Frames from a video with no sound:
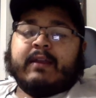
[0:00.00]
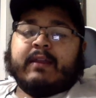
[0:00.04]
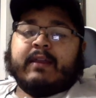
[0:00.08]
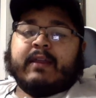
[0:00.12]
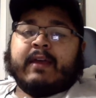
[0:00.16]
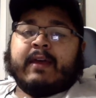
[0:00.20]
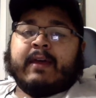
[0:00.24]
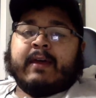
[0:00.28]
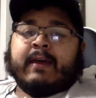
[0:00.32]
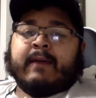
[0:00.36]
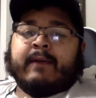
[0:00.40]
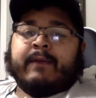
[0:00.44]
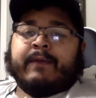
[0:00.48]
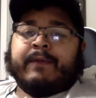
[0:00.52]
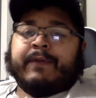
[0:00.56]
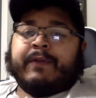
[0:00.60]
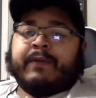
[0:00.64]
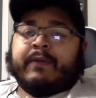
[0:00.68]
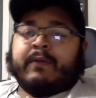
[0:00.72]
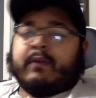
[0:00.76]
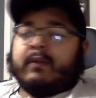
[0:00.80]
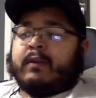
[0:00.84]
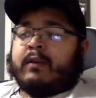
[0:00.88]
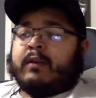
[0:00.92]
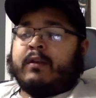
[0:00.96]
that
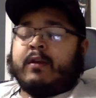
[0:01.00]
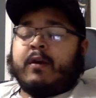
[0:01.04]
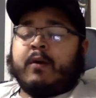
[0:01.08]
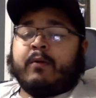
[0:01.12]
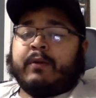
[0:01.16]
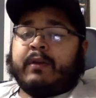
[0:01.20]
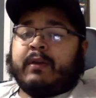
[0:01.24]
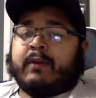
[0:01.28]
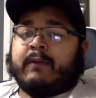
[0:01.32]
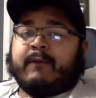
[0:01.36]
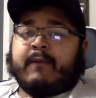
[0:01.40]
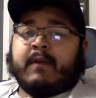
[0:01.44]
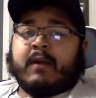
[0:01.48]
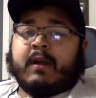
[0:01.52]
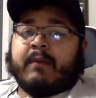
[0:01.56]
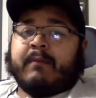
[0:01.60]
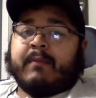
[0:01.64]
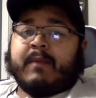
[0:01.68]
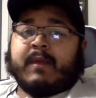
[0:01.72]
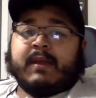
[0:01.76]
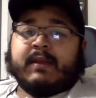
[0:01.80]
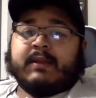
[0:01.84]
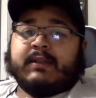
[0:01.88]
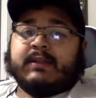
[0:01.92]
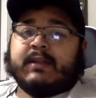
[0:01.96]
you don't get very
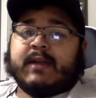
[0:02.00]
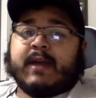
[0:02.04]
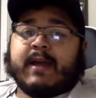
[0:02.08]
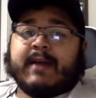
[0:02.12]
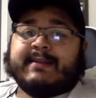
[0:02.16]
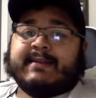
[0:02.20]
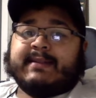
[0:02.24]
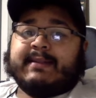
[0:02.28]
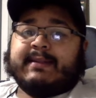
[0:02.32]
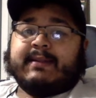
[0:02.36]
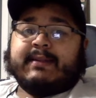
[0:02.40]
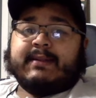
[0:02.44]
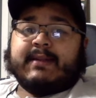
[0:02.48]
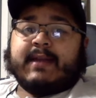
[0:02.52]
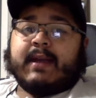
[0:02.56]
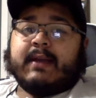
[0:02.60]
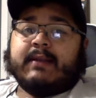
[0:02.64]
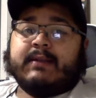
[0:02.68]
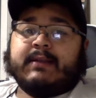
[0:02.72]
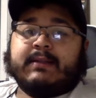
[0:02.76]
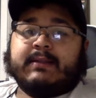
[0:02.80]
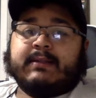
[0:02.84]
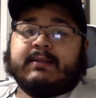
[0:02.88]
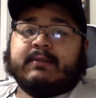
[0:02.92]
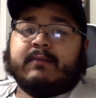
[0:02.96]
many shots in this kind
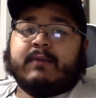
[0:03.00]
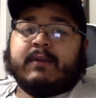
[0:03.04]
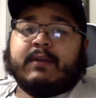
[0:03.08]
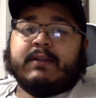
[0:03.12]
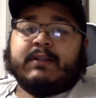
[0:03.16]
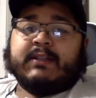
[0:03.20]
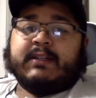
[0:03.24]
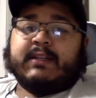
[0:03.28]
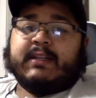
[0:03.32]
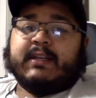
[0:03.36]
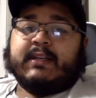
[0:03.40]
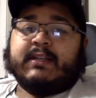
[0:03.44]
of situation.